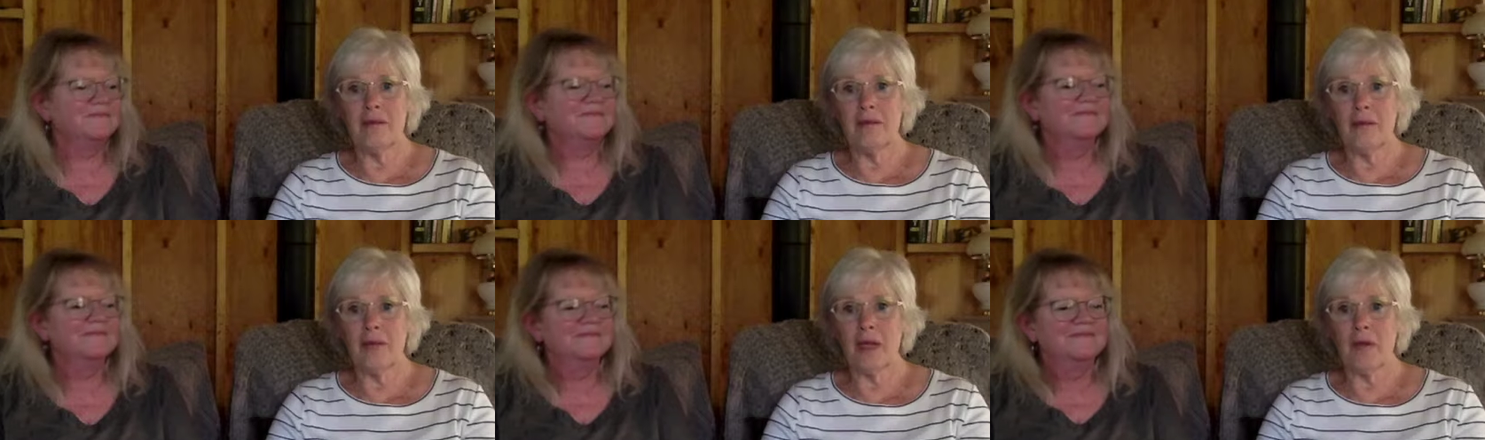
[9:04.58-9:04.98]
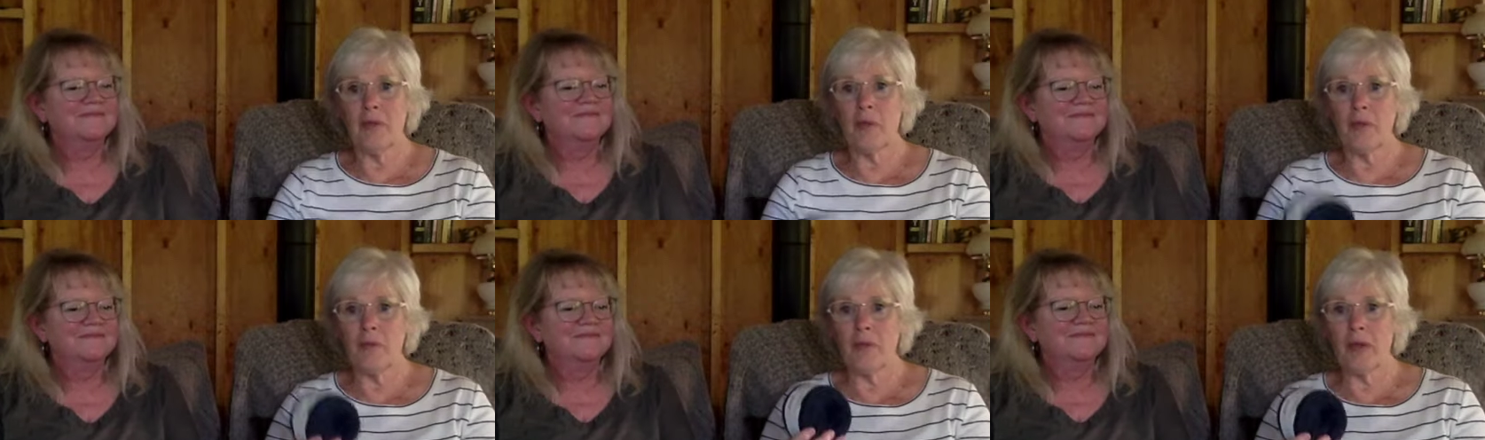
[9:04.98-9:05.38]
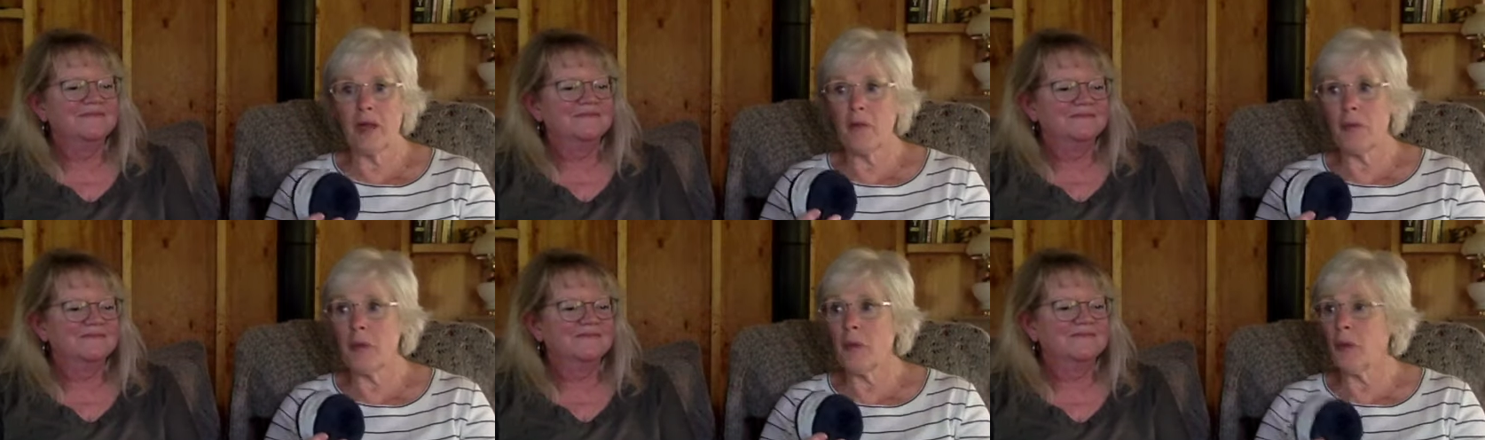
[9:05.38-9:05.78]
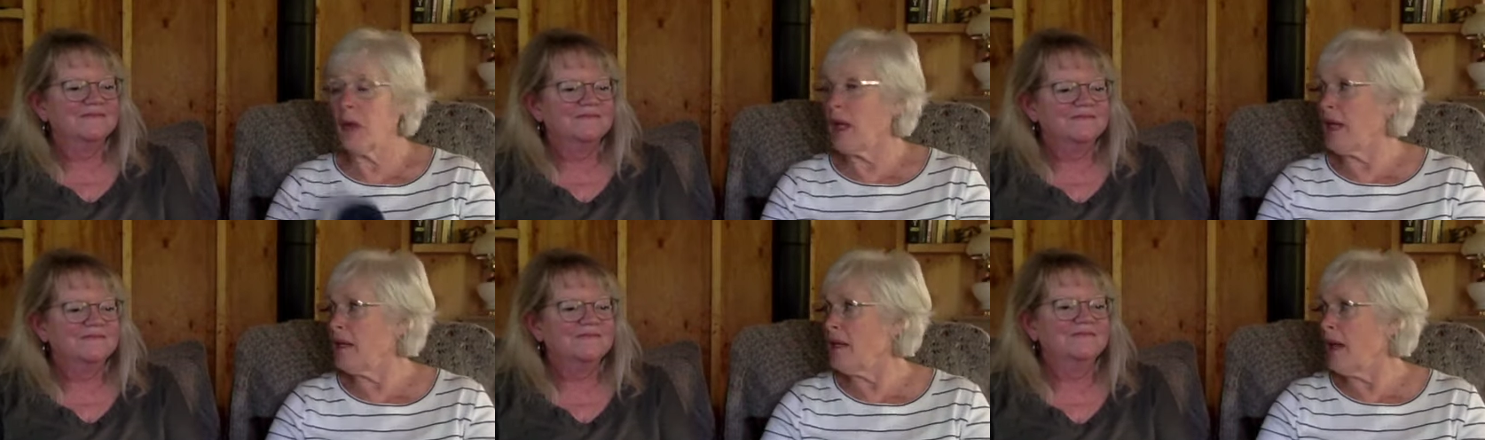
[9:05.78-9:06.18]
Speaker 1: A lot of, a lot of people
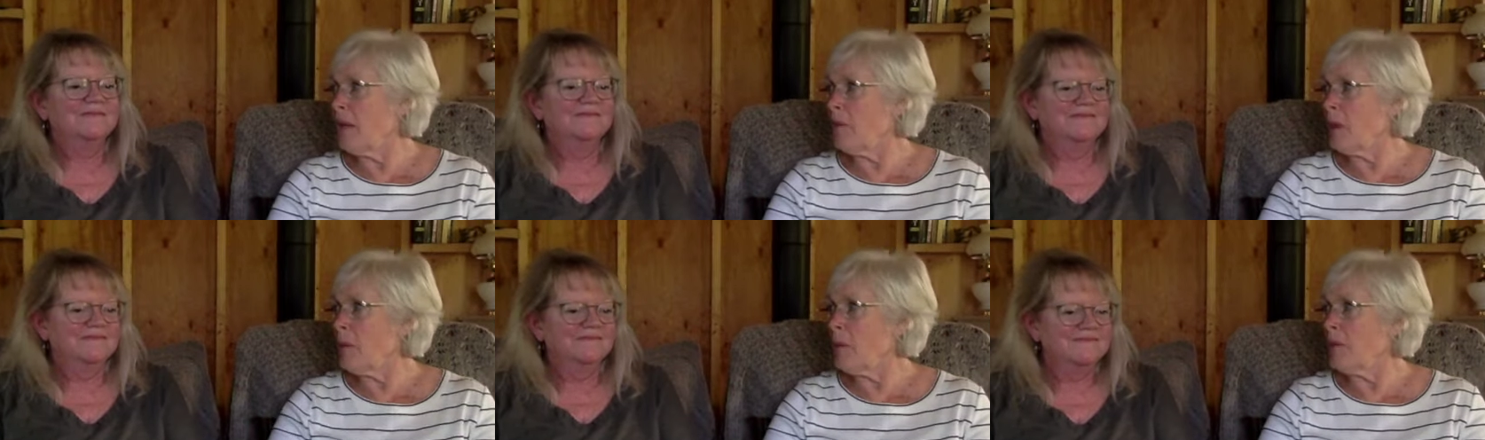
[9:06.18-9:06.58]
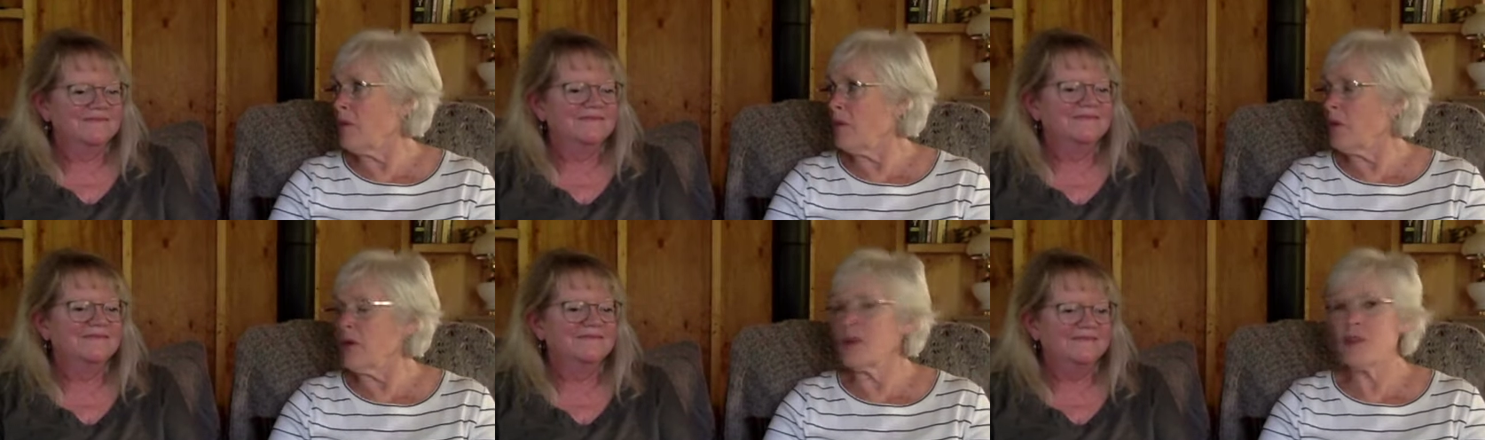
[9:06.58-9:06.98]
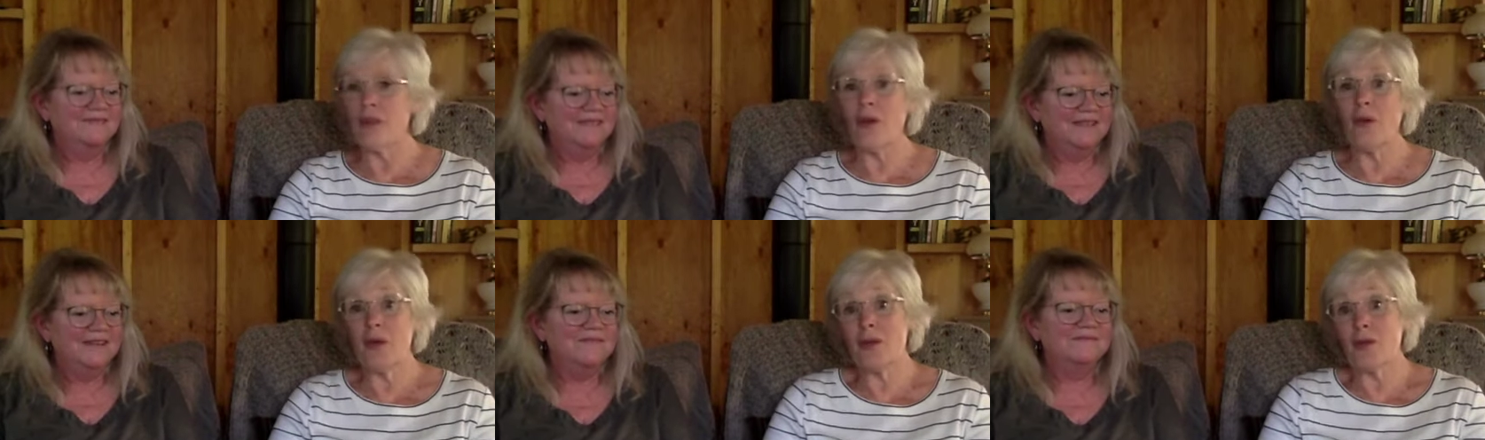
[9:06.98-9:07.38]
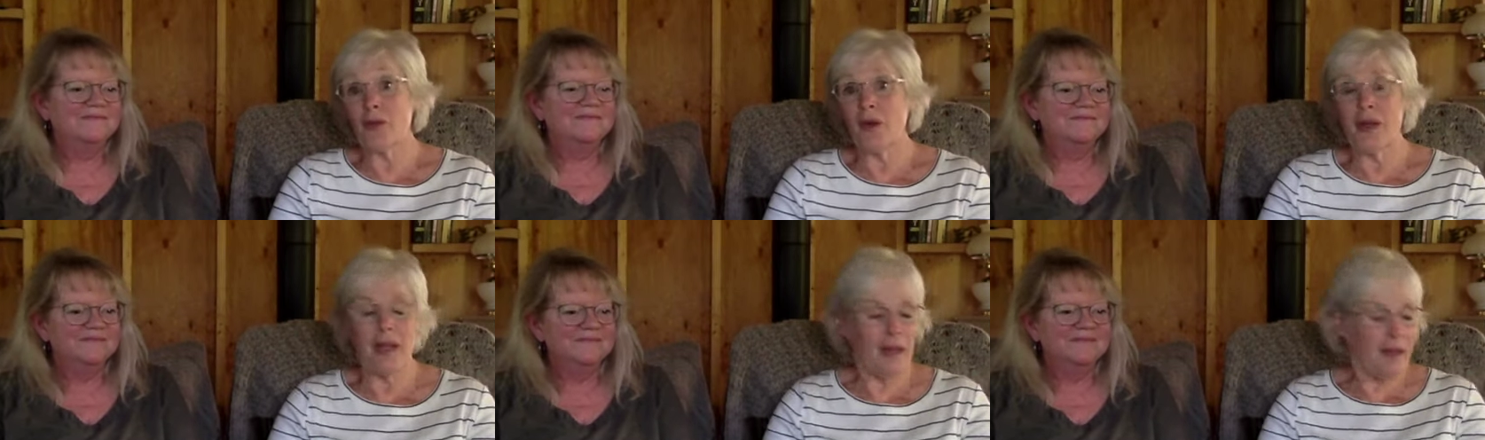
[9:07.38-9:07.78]
I had not met before, so that was great.